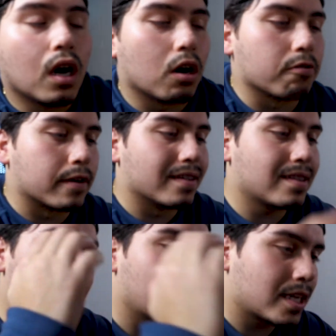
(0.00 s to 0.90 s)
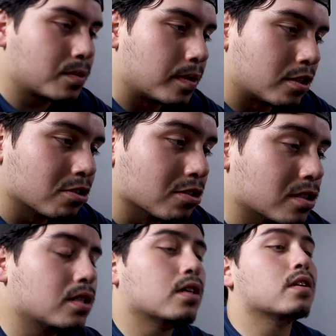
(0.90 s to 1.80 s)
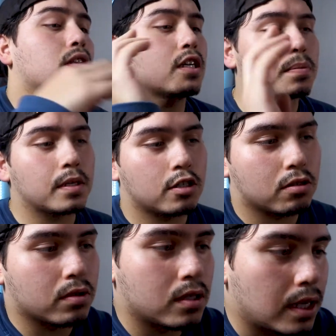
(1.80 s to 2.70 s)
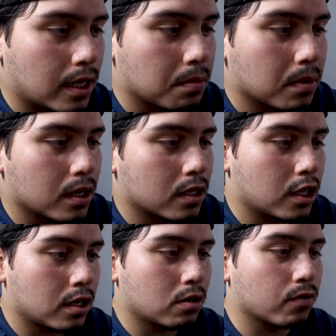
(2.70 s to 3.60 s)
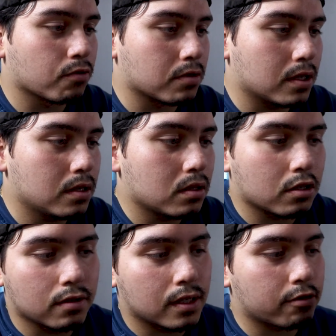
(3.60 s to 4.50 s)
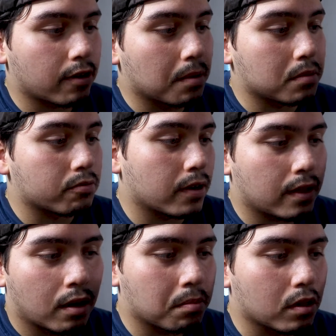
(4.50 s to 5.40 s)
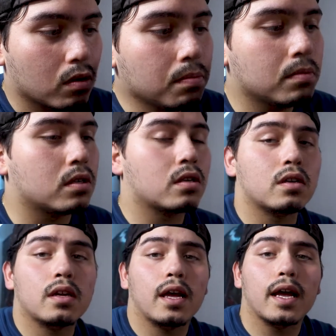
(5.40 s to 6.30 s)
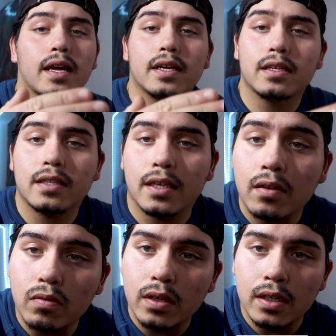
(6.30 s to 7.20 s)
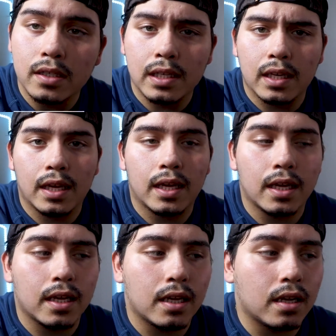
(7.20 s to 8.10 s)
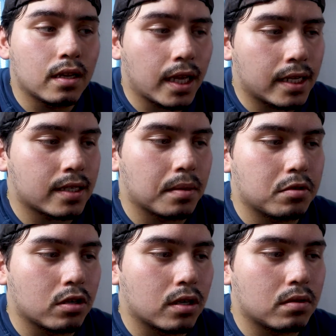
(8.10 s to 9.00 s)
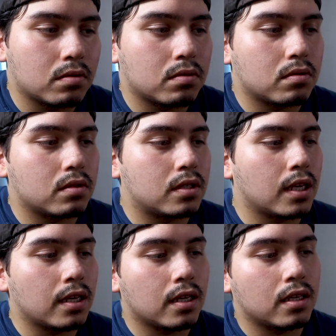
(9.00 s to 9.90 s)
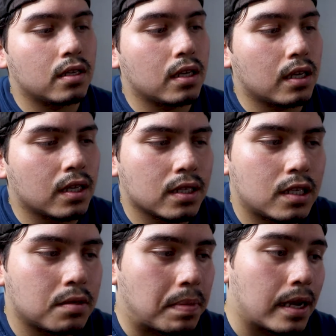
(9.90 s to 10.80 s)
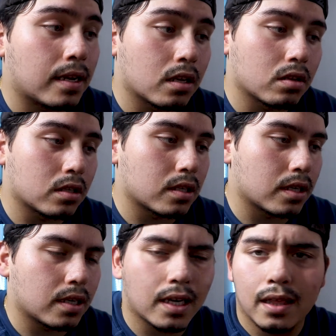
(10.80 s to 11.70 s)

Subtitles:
Alright, the next picture. Next picture was taken by Jenna Coverini. Her Instagram's right down below. And it was a landscape shot taken in Spain, it looks like, I